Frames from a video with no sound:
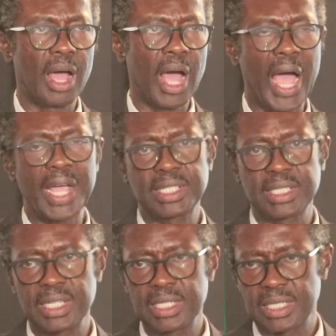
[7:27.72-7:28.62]

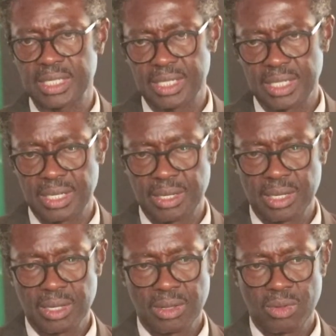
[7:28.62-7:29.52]
heightened
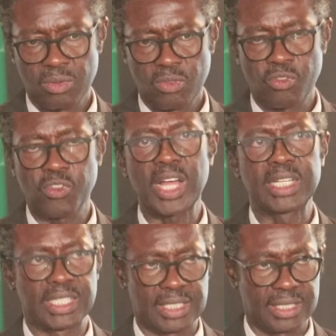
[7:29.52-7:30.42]

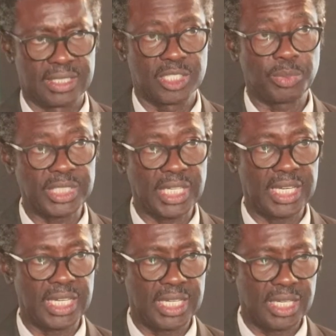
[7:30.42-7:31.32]
funding,
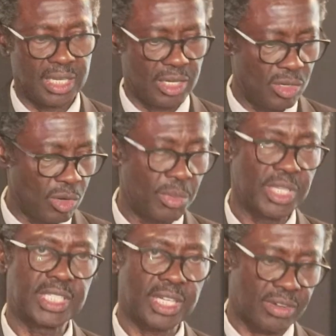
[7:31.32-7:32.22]
especially
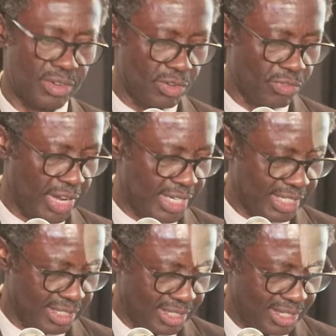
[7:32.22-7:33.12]
domestic
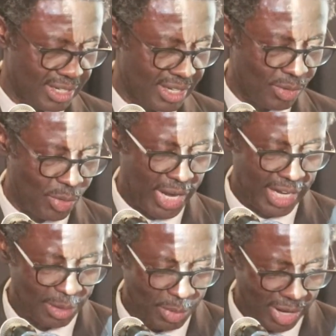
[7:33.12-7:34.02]
funding. We
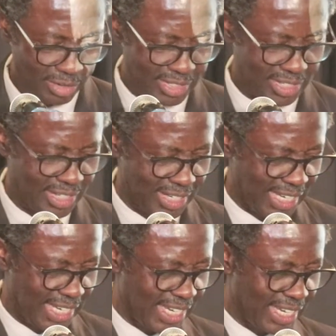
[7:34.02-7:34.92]
heard about
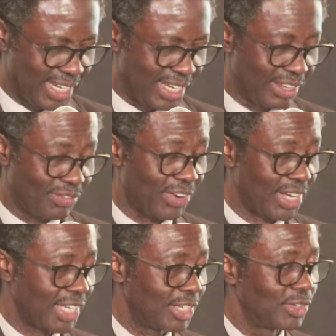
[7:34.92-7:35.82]
the
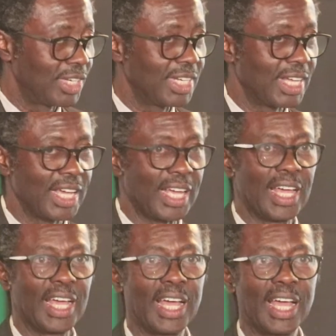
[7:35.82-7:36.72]
fact that you need
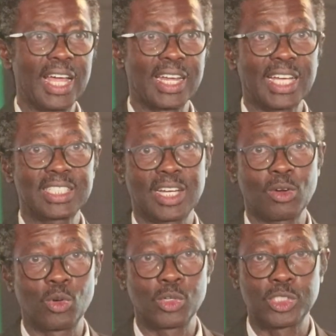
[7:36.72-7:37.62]
a national
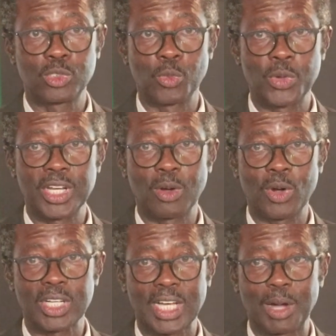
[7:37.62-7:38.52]
coach to win a
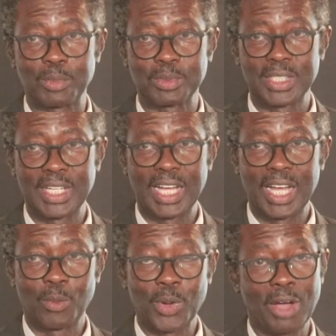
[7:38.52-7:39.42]
World Cup.
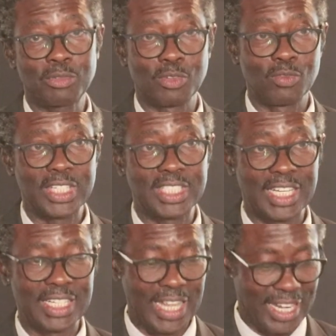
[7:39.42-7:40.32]
We have to
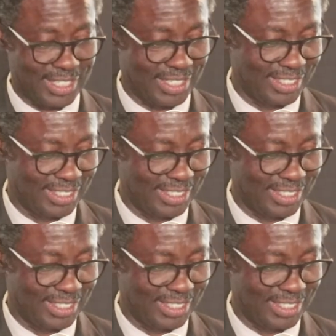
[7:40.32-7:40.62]
investigate that.